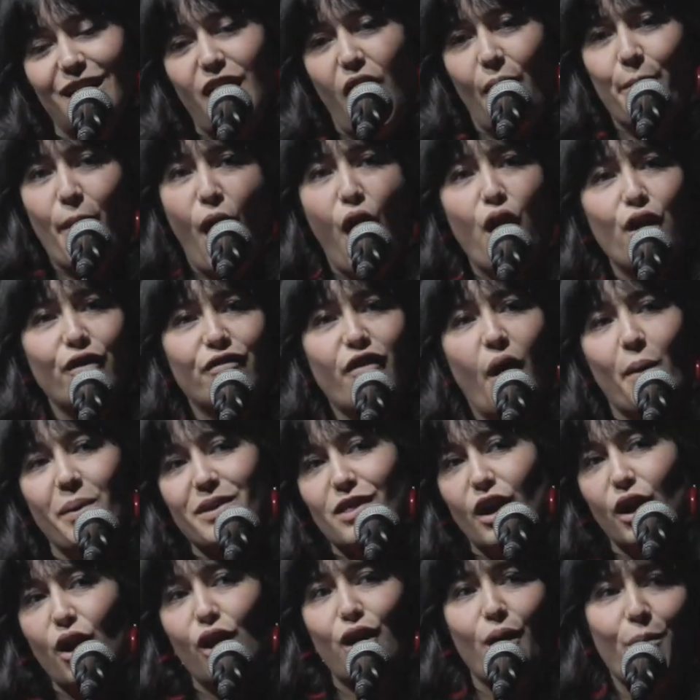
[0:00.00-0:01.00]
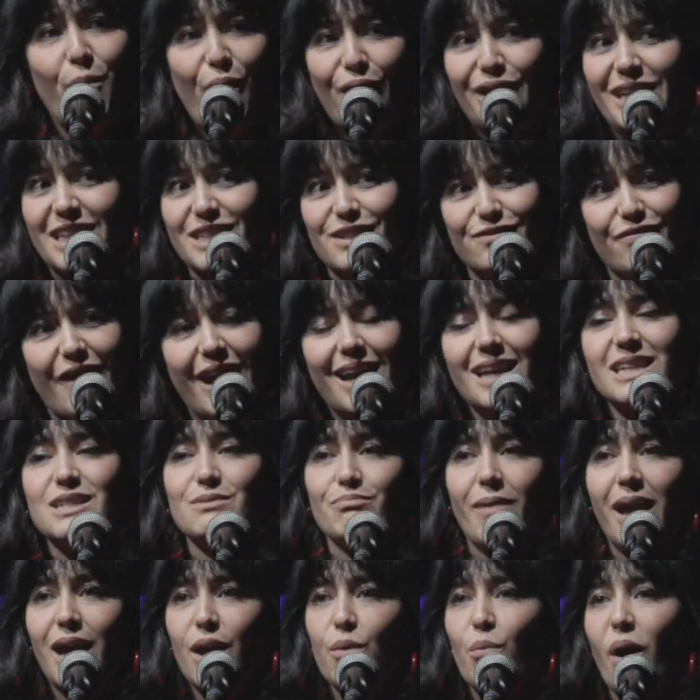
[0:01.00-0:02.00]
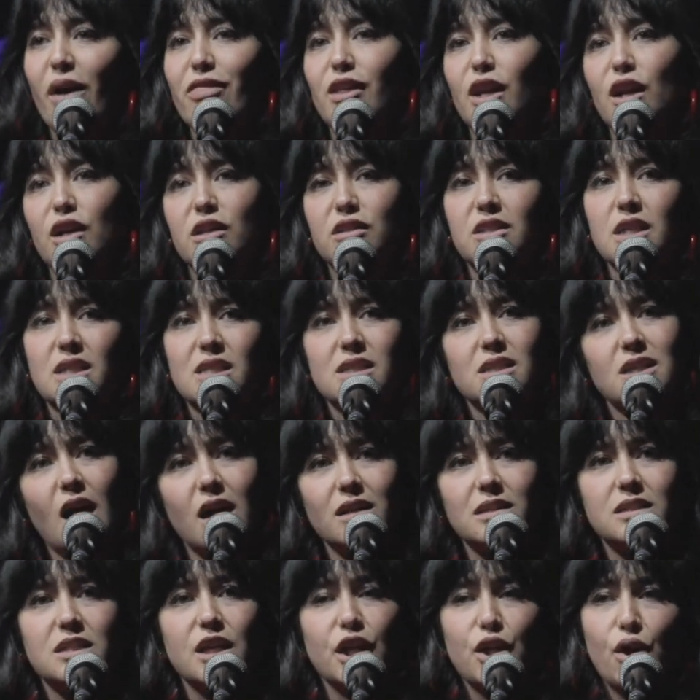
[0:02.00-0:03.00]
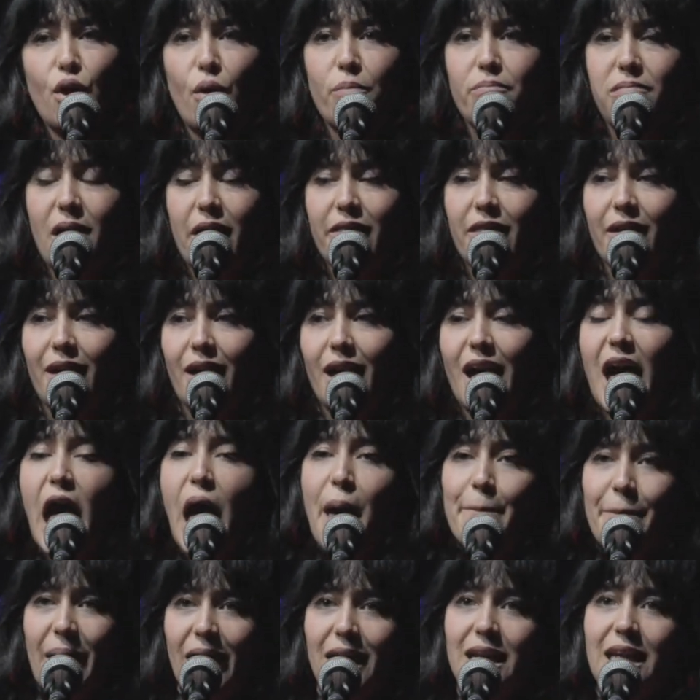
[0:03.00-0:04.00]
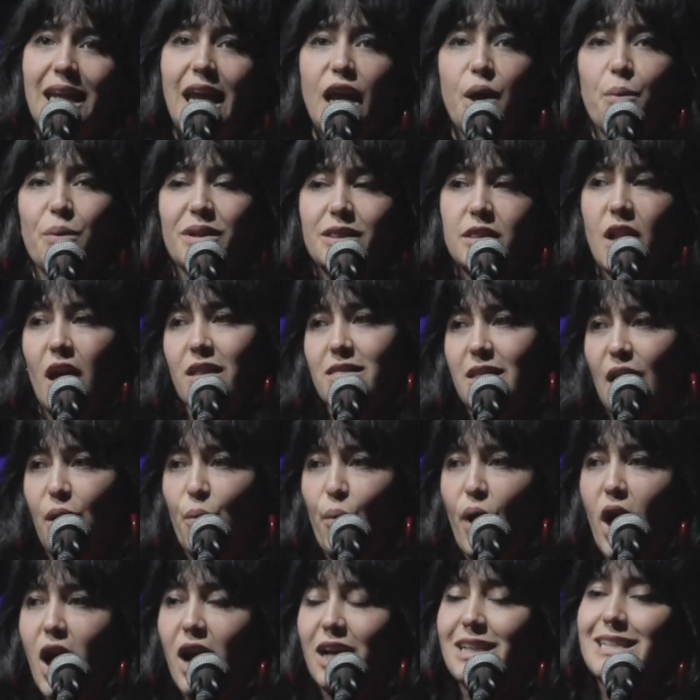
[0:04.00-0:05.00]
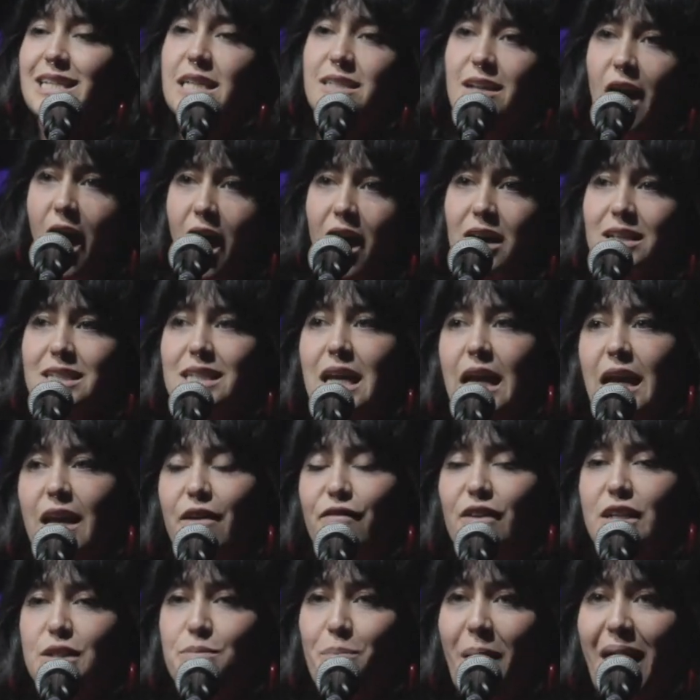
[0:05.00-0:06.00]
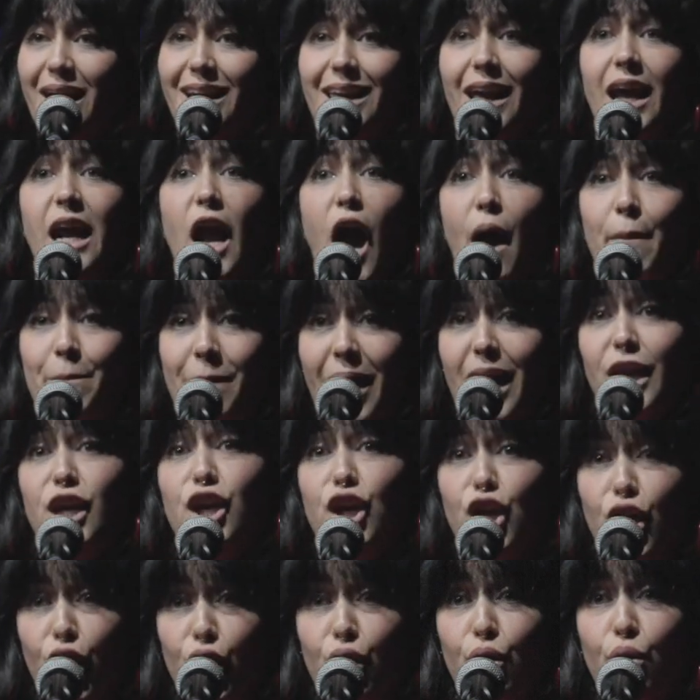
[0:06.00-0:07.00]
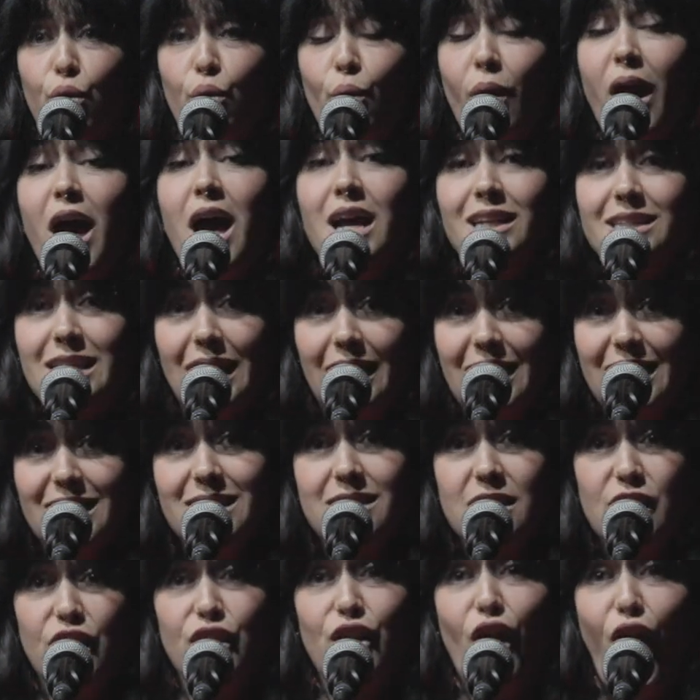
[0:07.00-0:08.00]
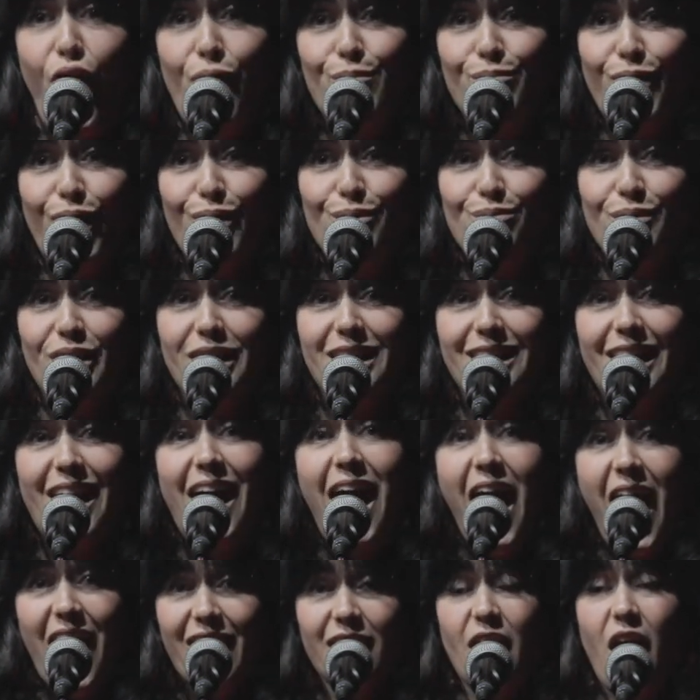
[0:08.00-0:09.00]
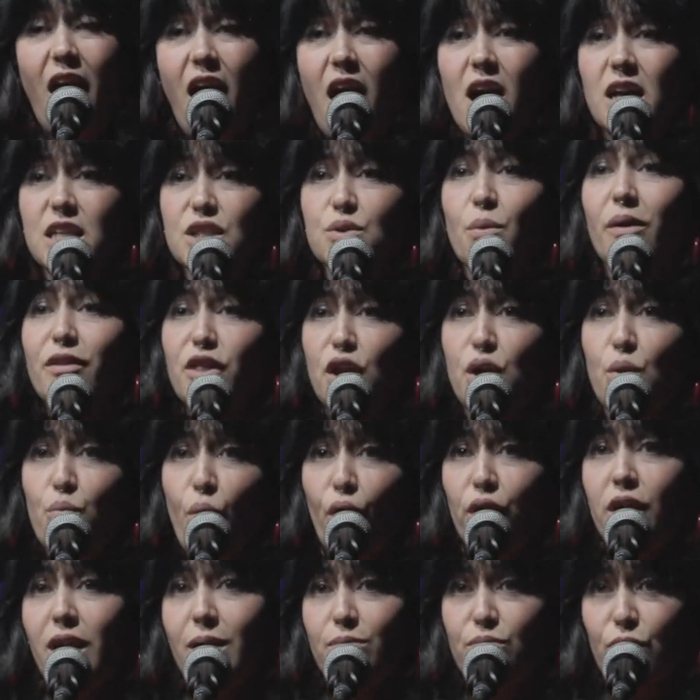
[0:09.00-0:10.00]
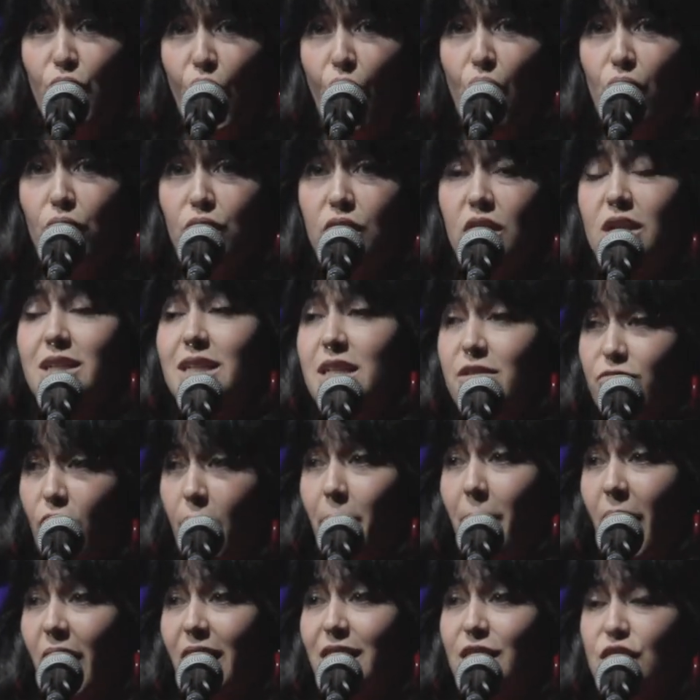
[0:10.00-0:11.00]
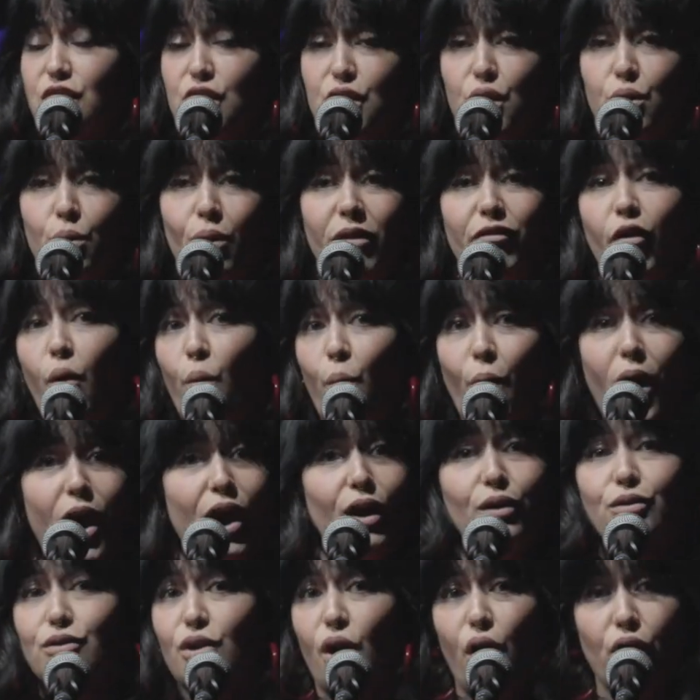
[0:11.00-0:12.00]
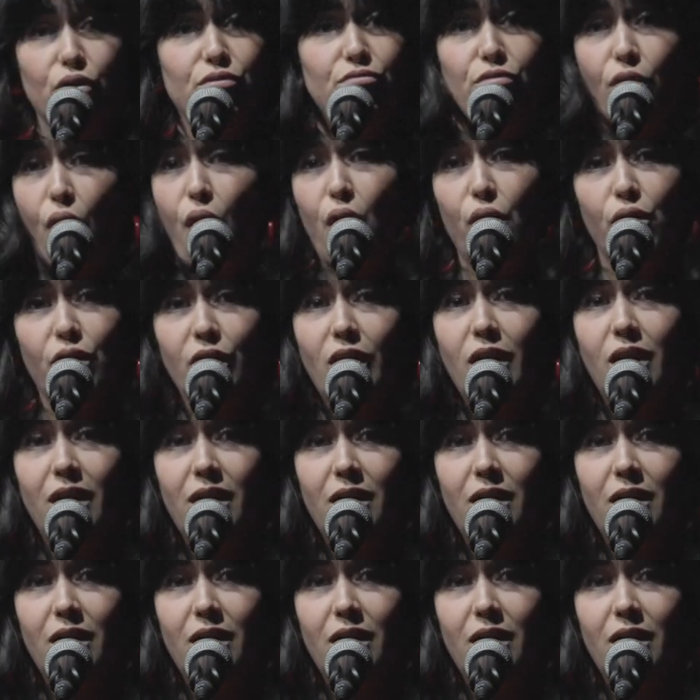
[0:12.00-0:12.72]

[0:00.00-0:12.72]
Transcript: come over with a look upon his face. Mate, why the look of disgust at your brother? Beckoning with nothing words, he's asking if he's begging. I beg you to listen a moment and ask whether you want him gone, because he reminds you of a world gone wrong.